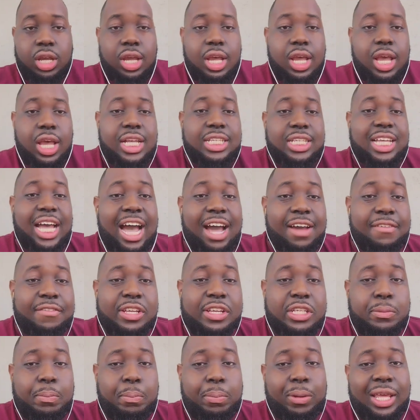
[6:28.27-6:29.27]
it's
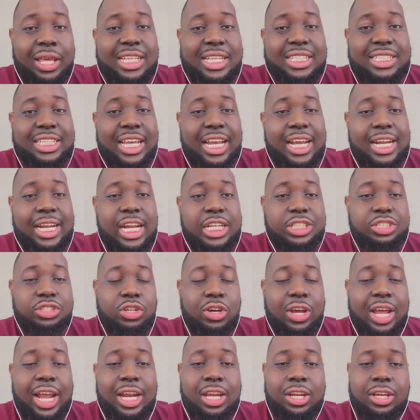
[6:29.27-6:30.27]
obvious Place saying that you know,
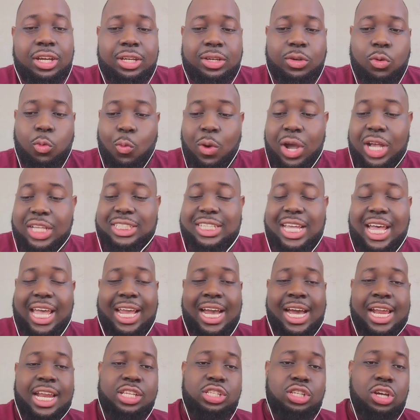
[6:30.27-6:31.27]
hey, look, one side
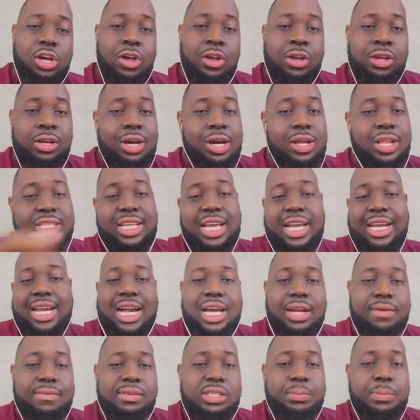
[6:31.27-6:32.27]
got to talk, other side got
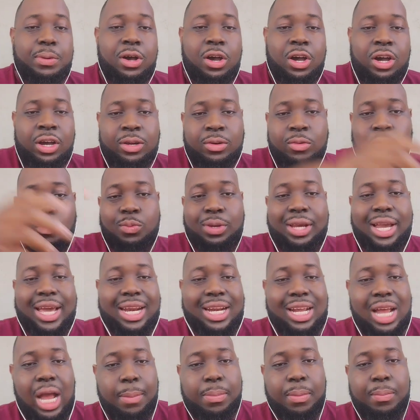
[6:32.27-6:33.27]
to respond. We got to
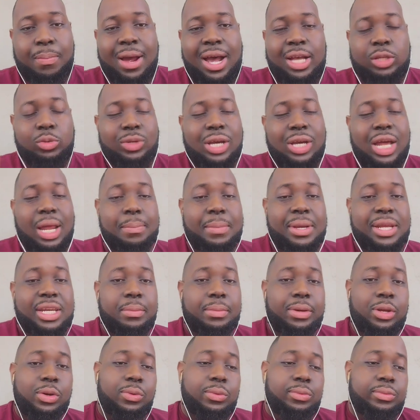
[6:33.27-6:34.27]
compromise. We got to meet in the
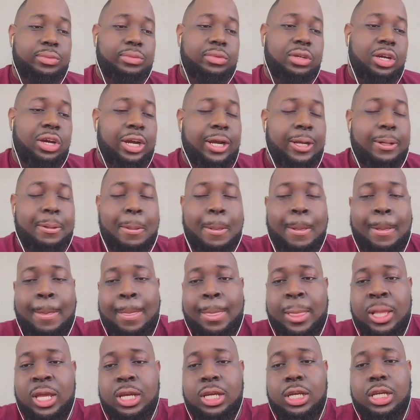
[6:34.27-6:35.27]
middle. All right.
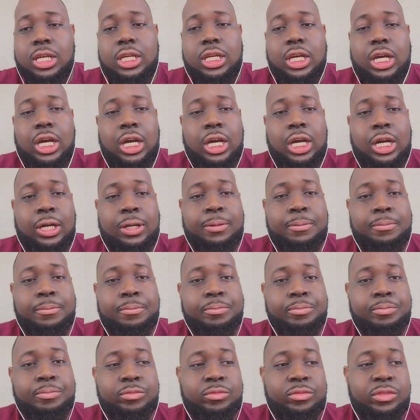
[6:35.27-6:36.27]
Um,
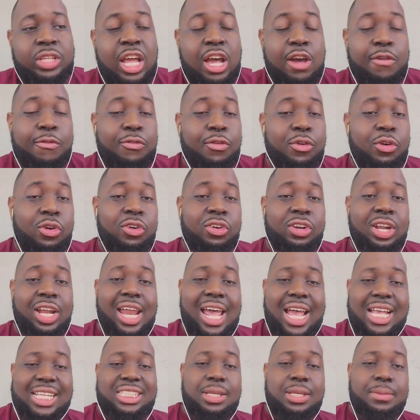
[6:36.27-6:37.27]
now for the
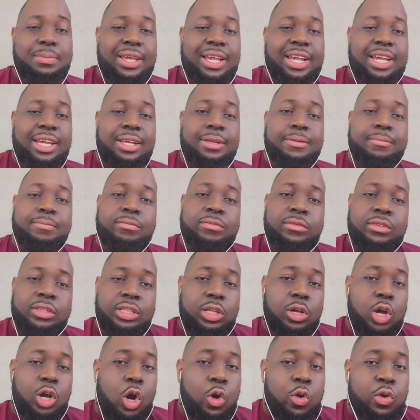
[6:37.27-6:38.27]
last CBA,
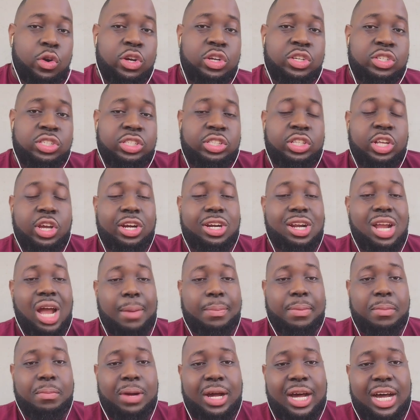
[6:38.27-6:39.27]
the owners their
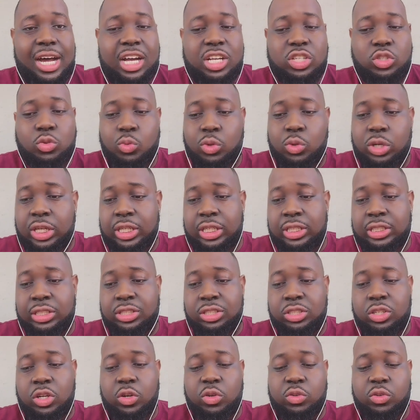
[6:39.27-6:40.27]
compromise was
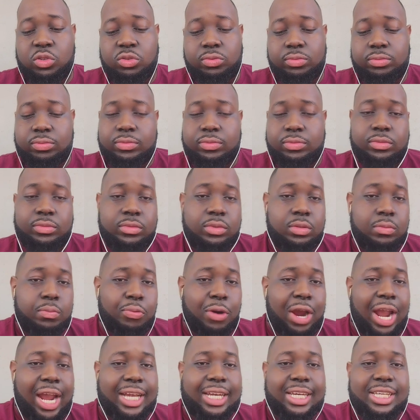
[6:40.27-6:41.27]
you know
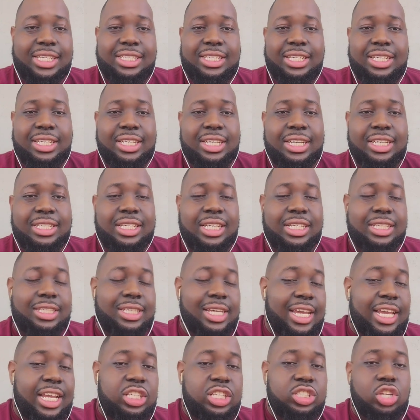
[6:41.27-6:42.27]
practices and
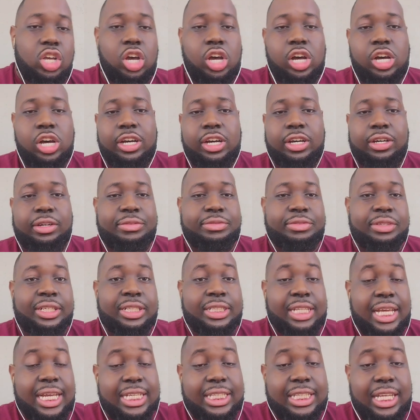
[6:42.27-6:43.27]
days off and
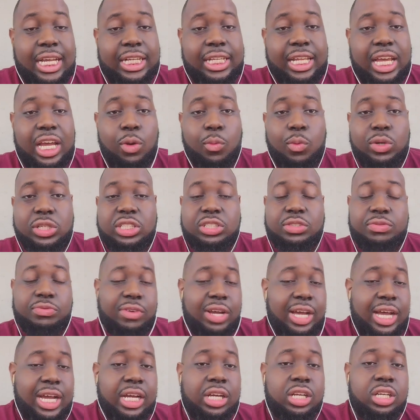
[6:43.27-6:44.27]
things like that, which is
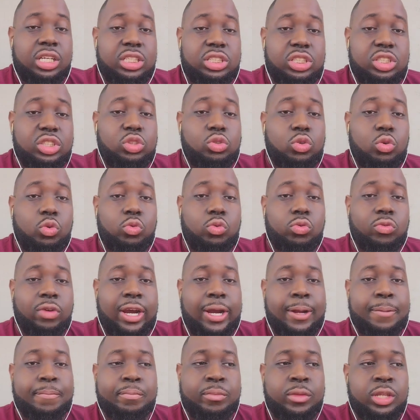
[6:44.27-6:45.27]
fine. It's a cool,
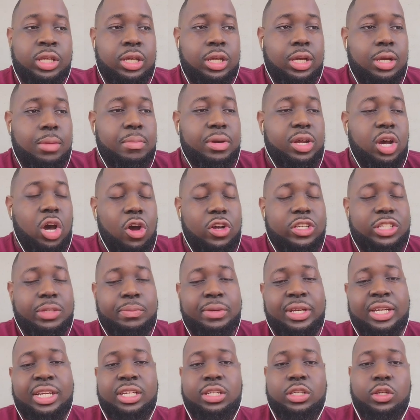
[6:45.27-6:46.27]
right? But
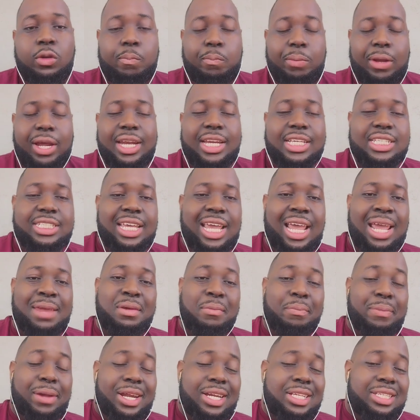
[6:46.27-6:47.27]
ultimately, you play this game, you
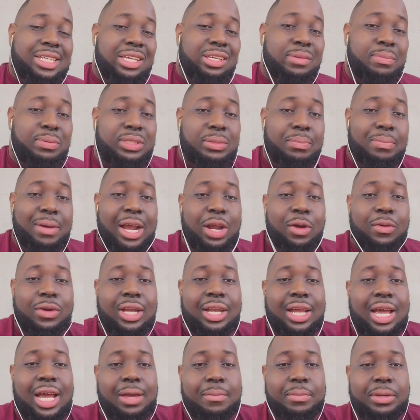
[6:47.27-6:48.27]
play this game, you put your body on the
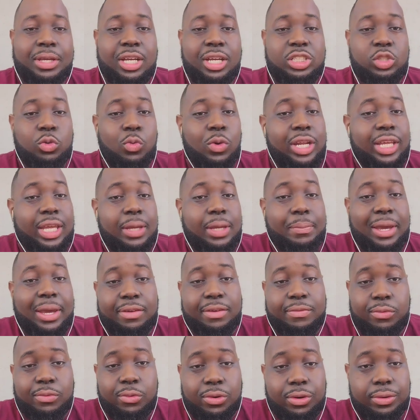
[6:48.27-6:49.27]
line because you want to get paid
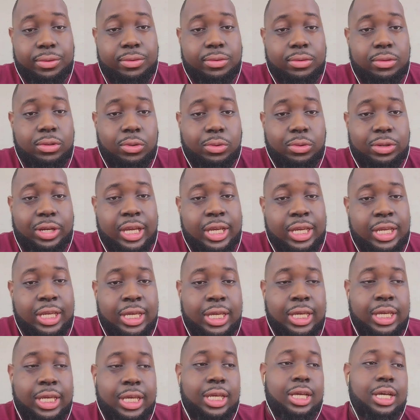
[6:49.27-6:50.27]
for it. Okay.
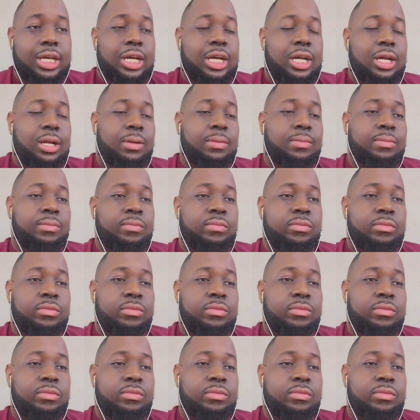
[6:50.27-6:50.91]
Um,